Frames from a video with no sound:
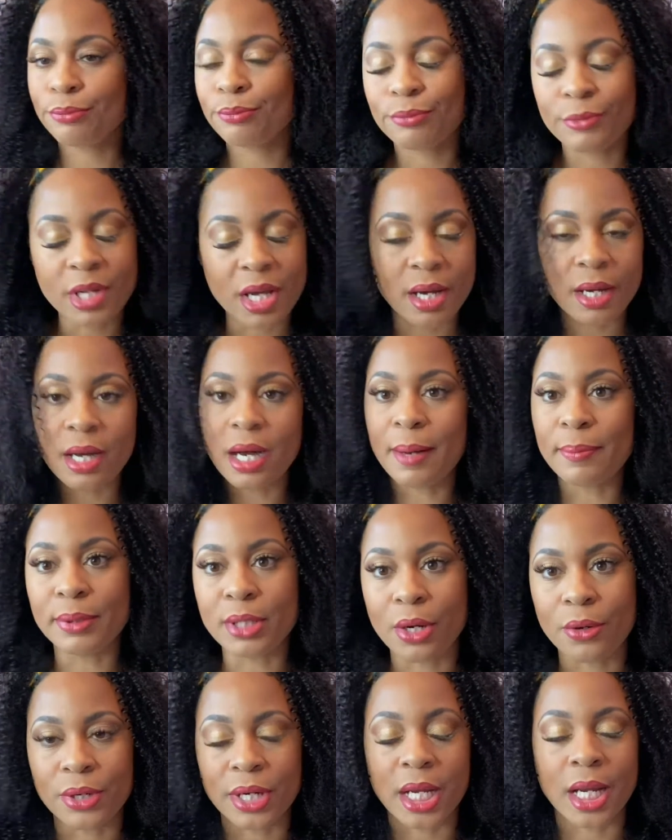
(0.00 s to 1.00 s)

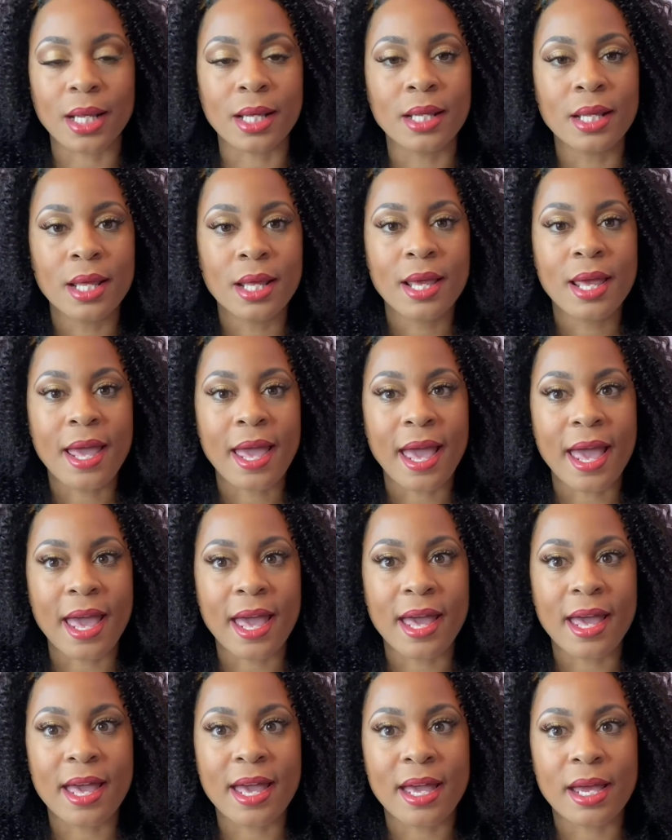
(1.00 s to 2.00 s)
uploaded it.
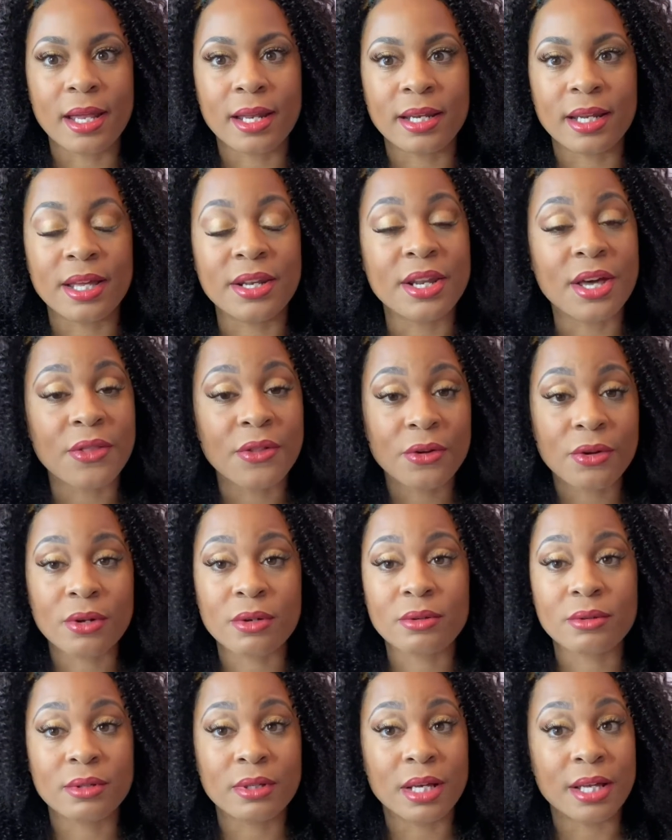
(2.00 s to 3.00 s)
And another
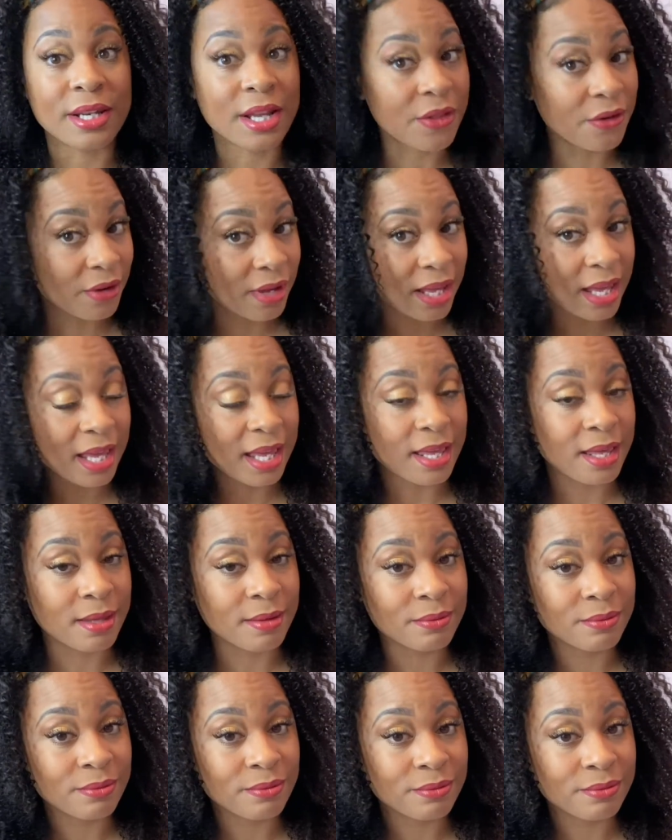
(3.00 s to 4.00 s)
key
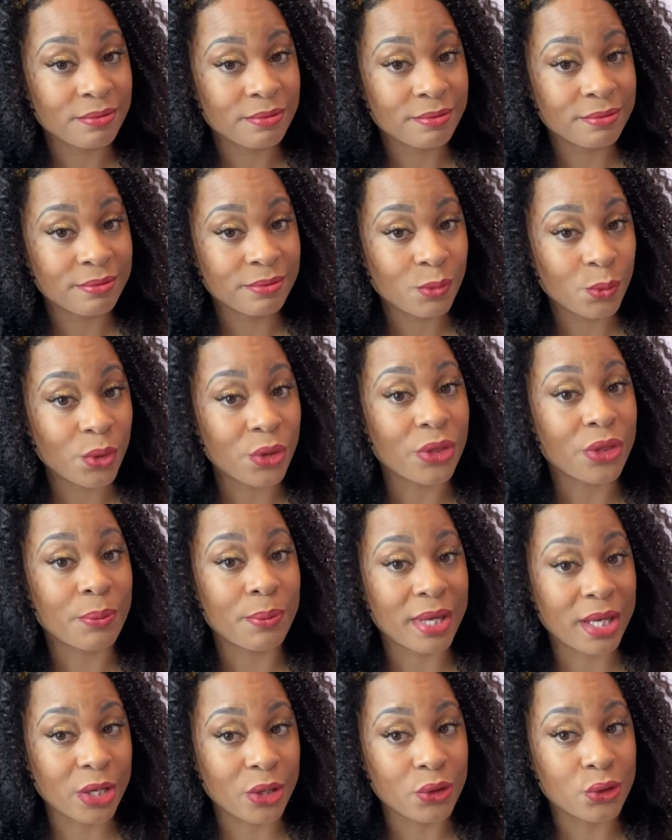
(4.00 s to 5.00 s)
with a big
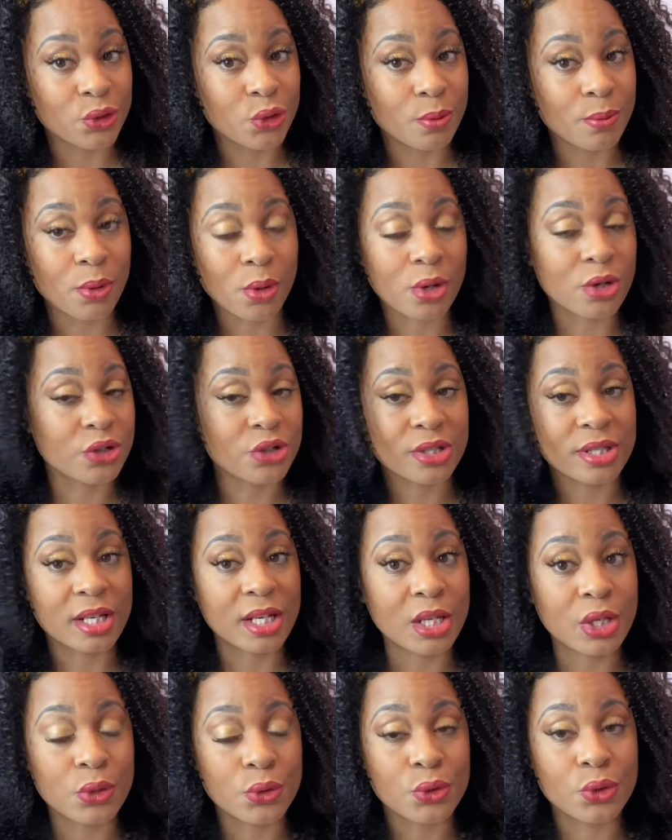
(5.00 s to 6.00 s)
YouTuber or just any
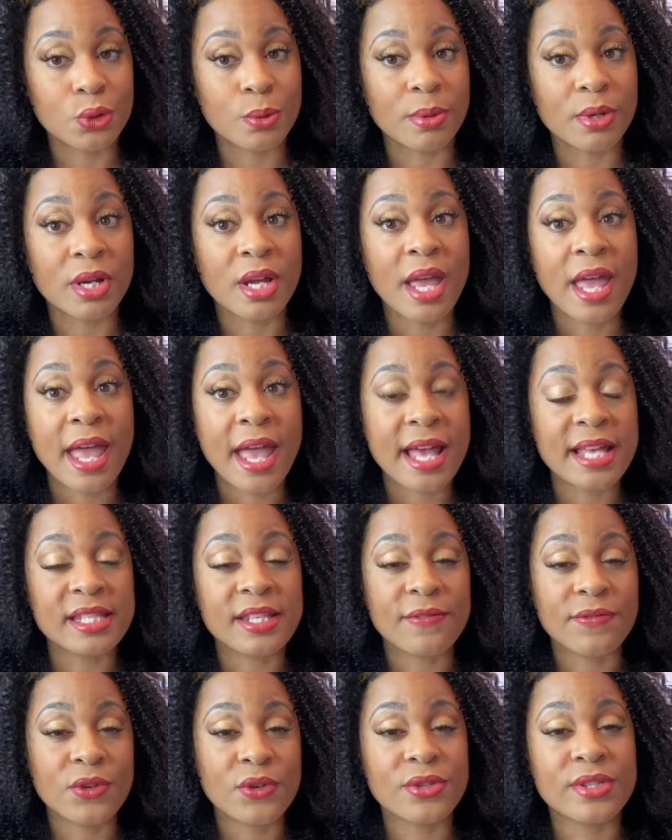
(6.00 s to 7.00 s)
YouTuber is if you
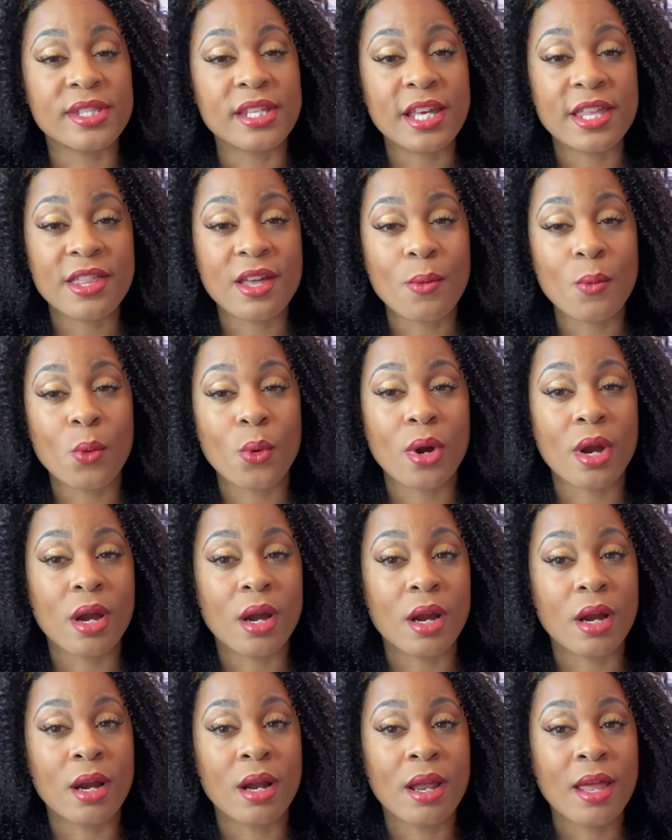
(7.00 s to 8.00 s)
see them
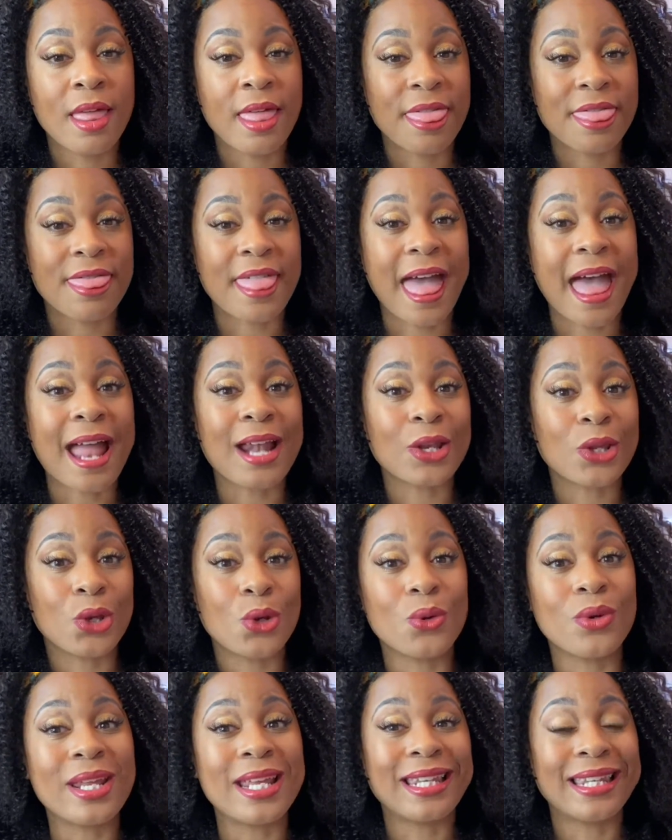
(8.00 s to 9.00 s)
wear that
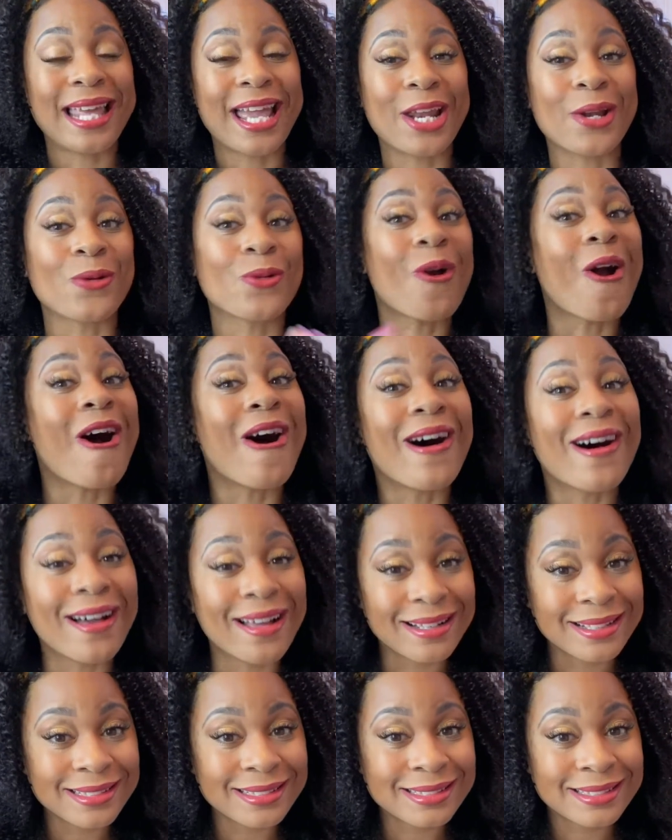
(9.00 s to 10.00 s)
unit later
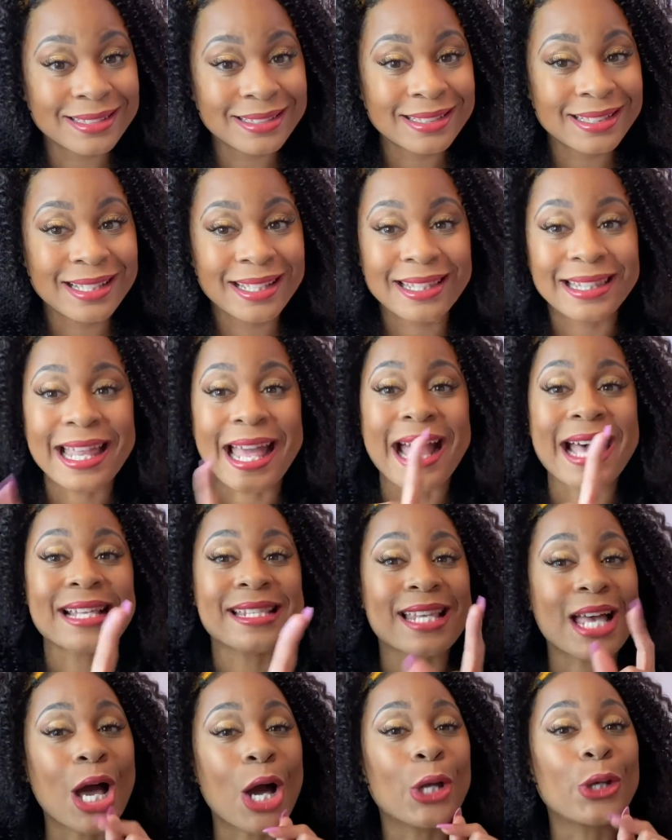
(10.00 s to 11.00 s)
on, that's how
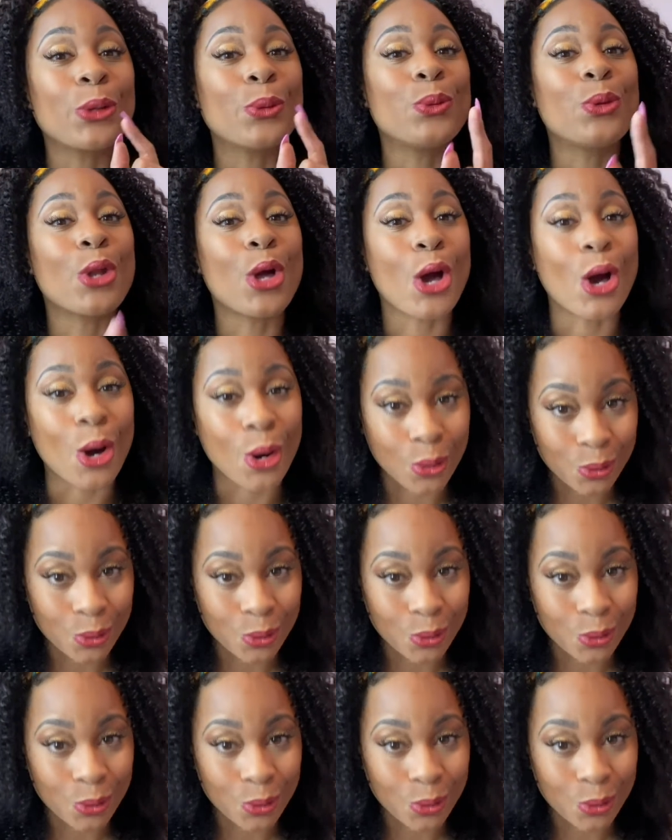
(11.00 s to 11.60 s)
you know.